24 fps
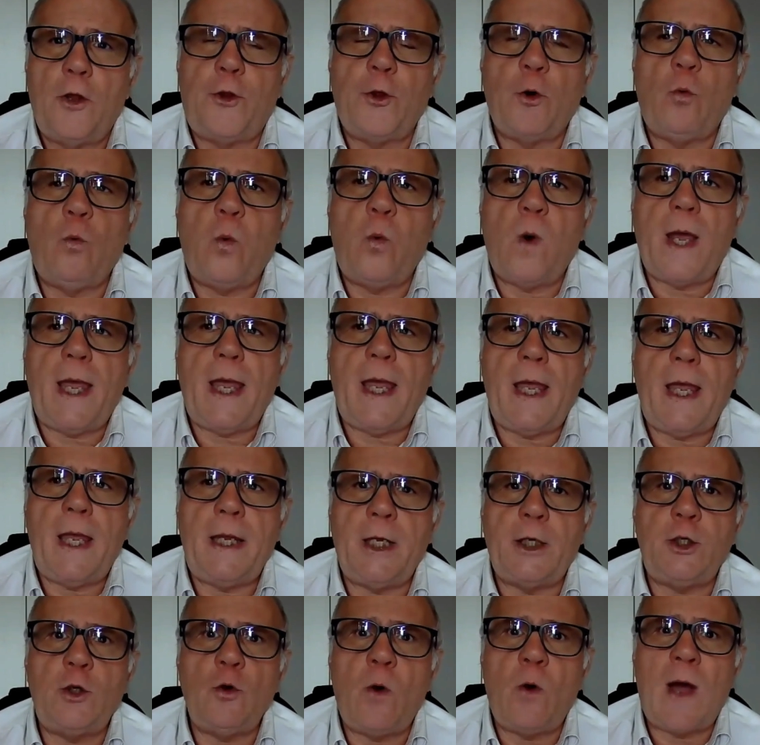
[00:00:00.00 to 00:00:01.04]
the
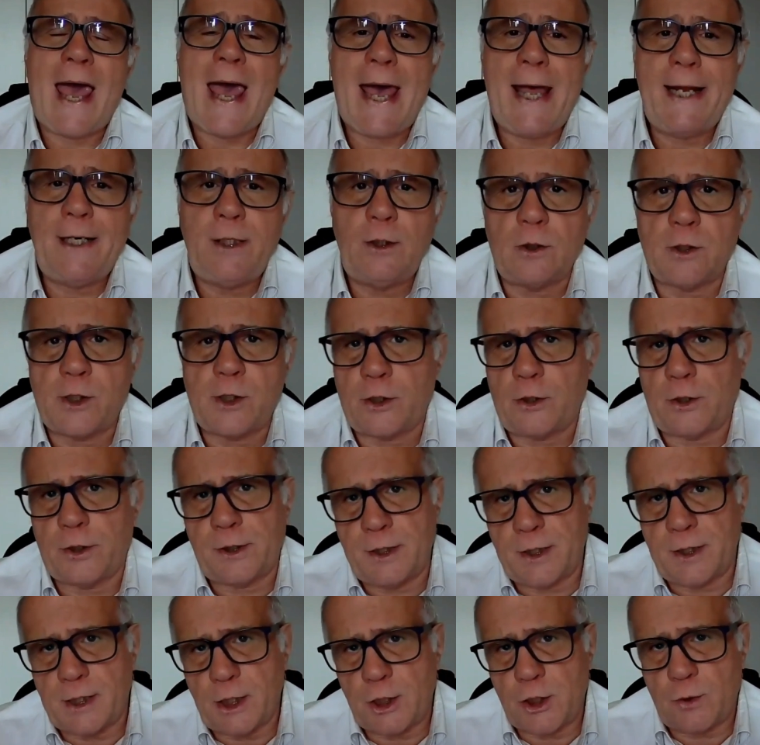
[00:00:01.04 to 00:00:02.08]
way you handle
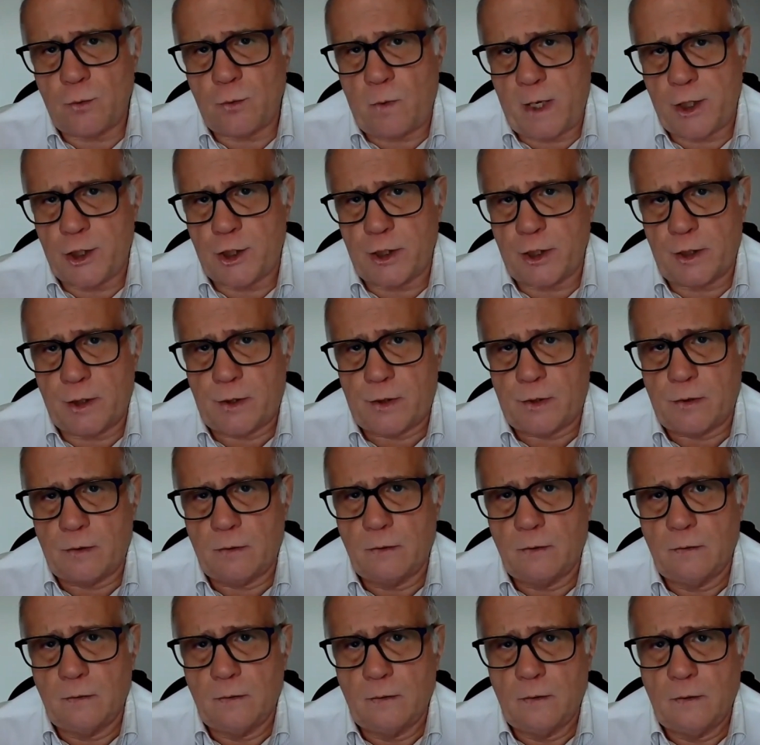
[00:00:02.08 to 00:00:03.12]
certain
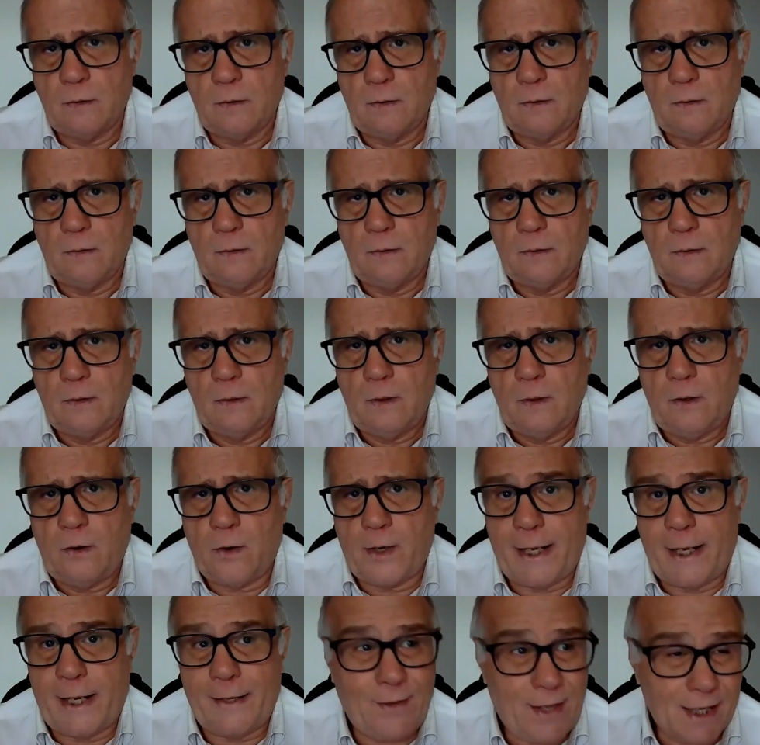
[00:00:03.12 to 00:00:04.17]
situations.
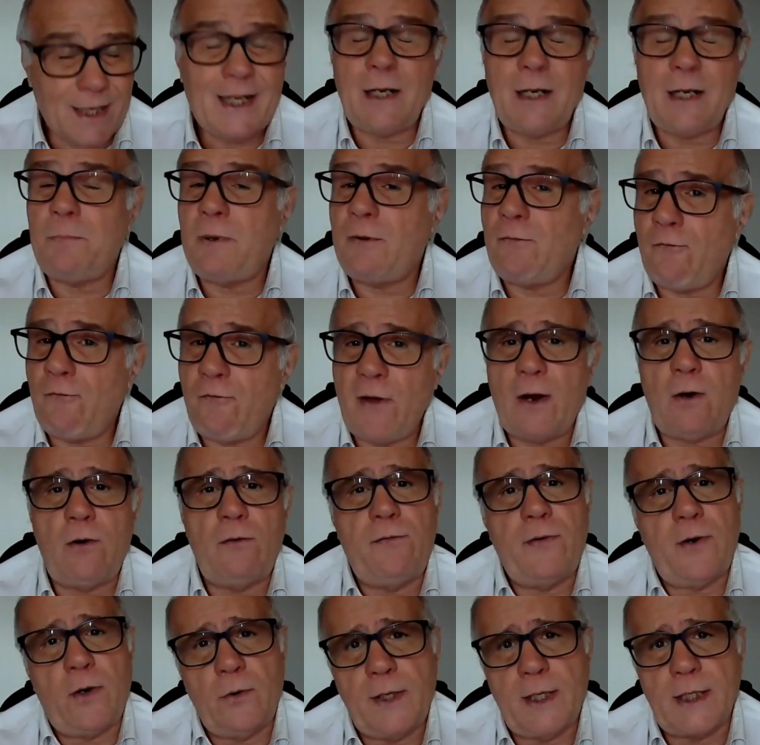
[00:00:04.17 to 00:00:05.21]
Okay, that can be
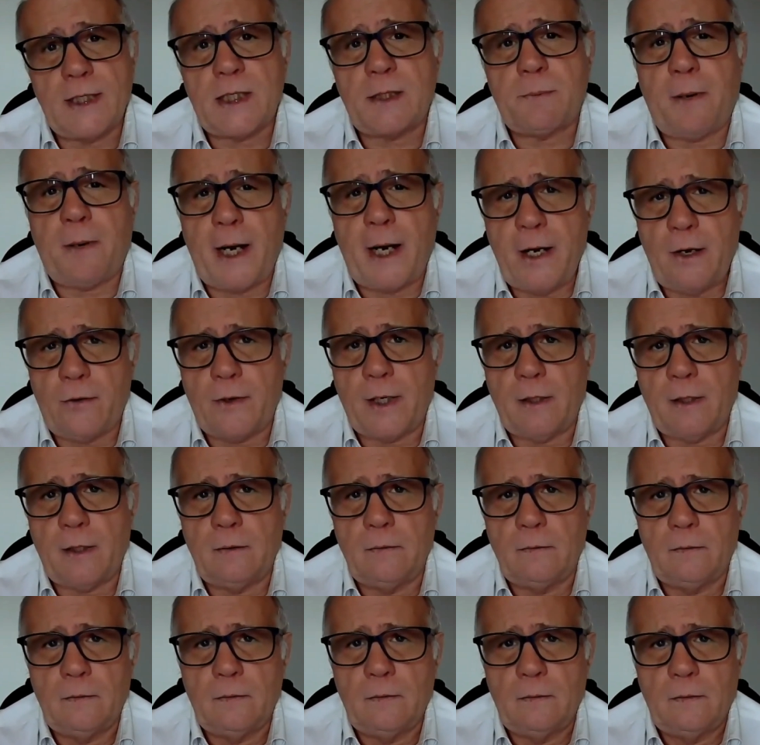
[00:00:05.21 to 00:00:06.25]
very, very
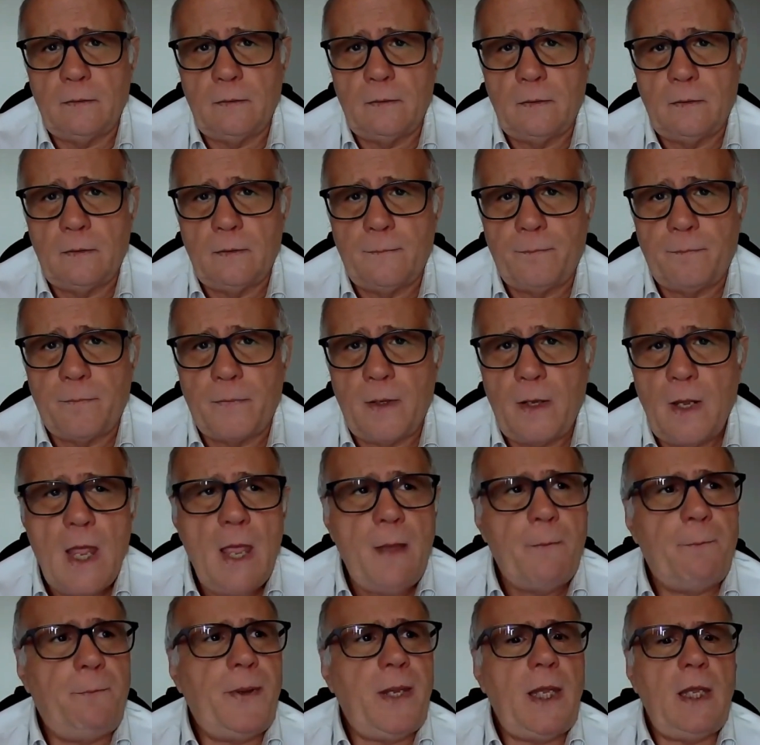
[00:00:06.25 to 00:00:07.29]
inspiring.
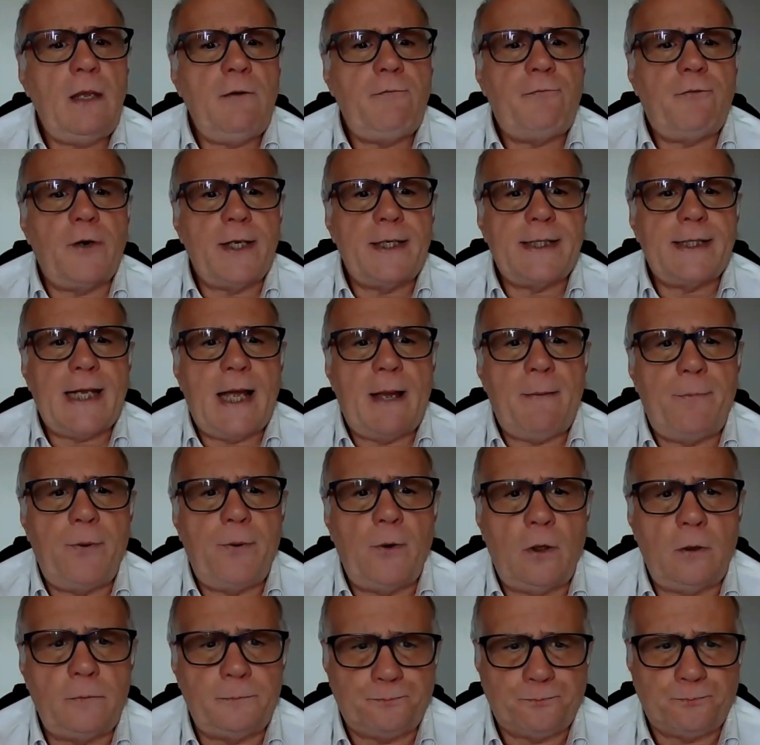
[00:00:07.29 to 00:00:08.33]
Being, for
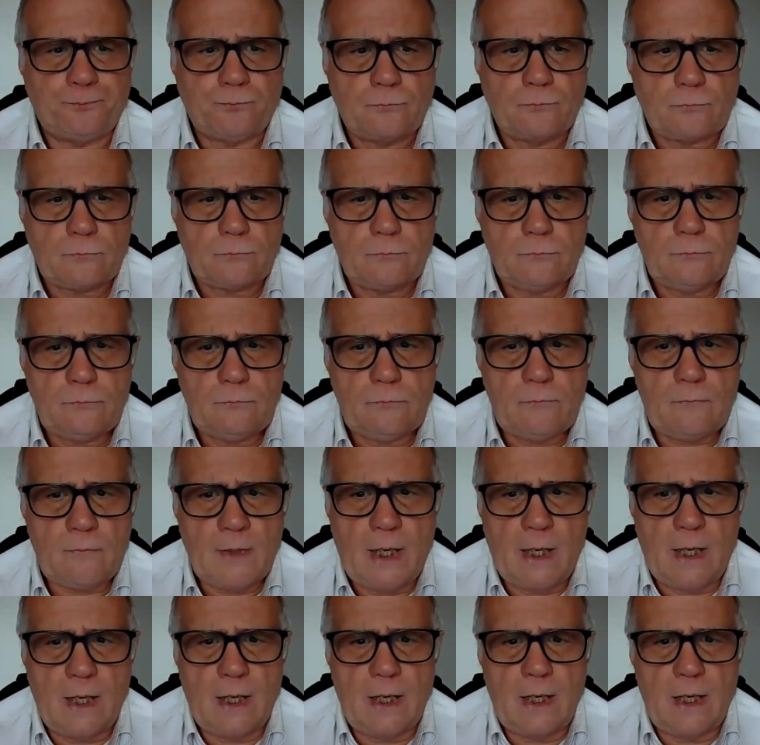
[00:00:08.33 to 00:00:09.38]
example,
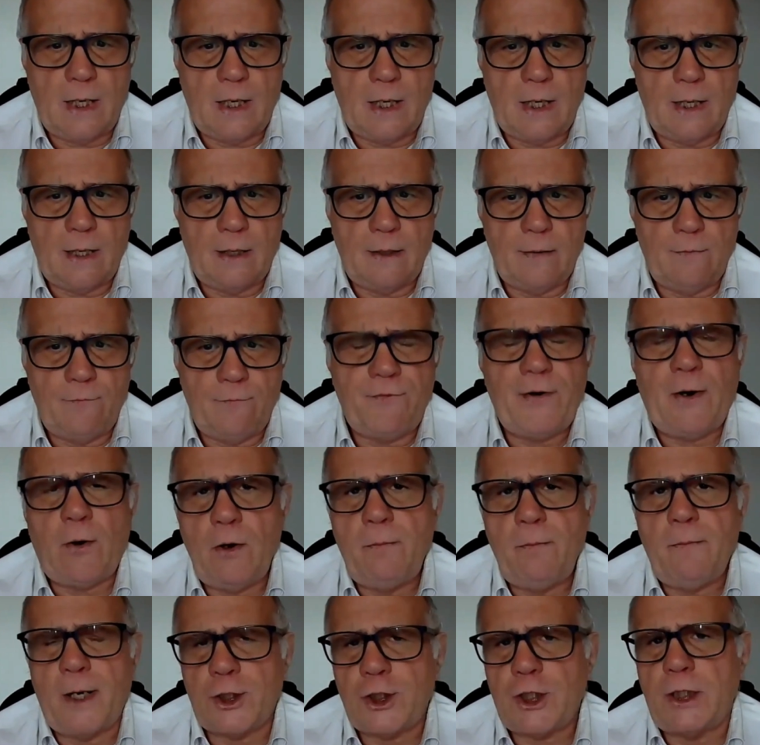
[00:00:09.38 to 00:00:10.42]

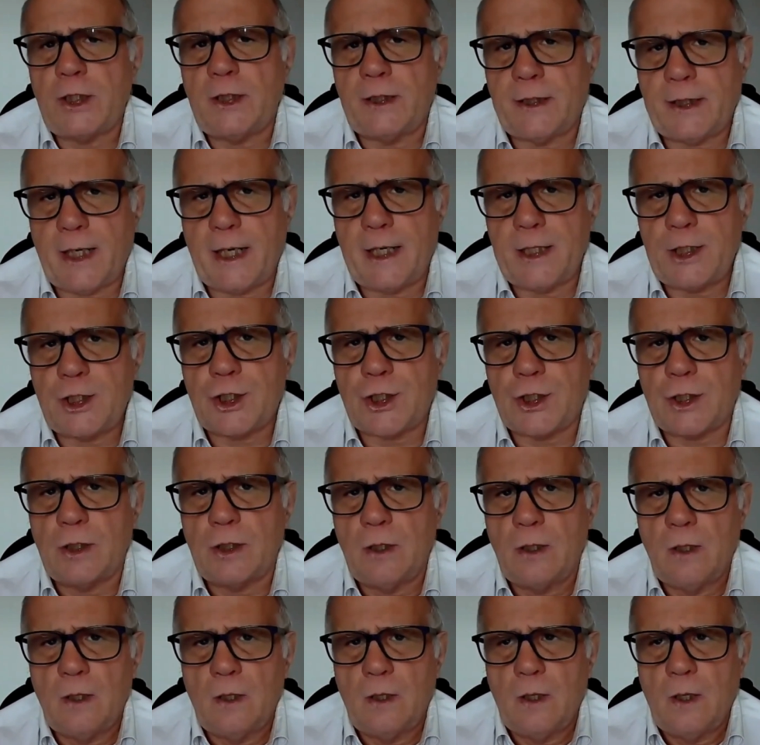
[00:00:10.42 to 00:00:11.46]
very much in
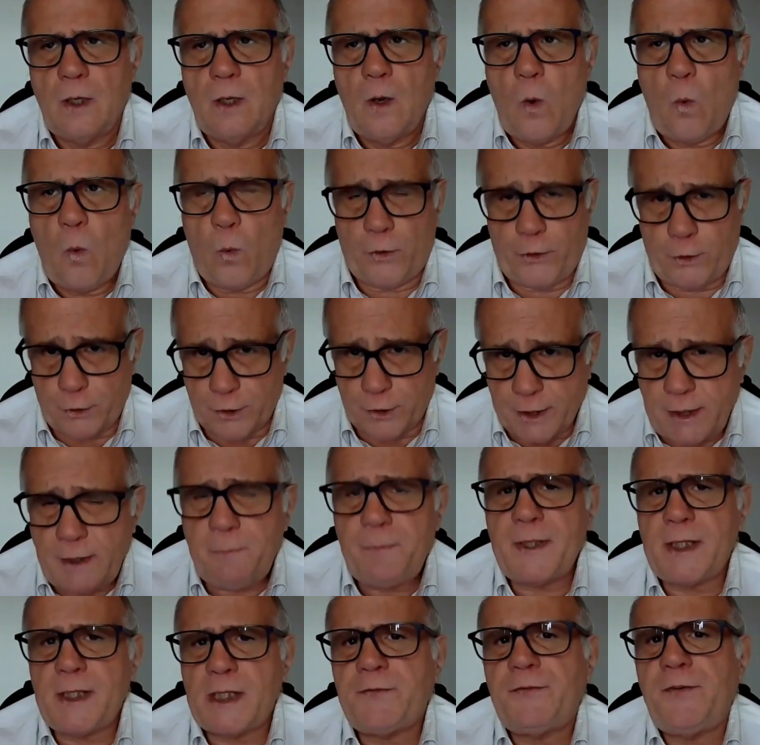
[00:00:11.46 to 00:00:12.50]
touch with your
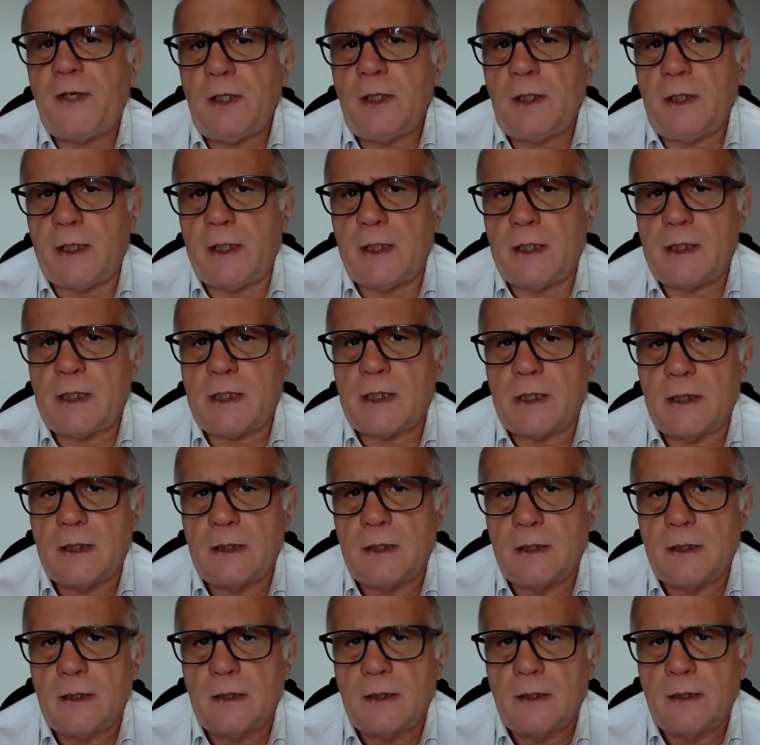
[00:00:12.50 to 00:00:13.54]
deepest
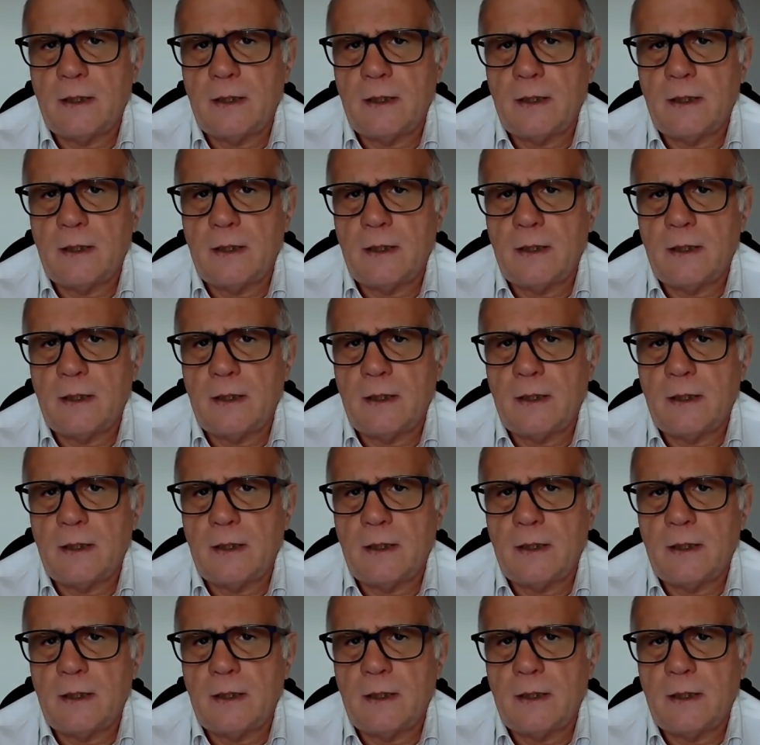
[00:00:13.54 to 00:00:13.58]
feelings,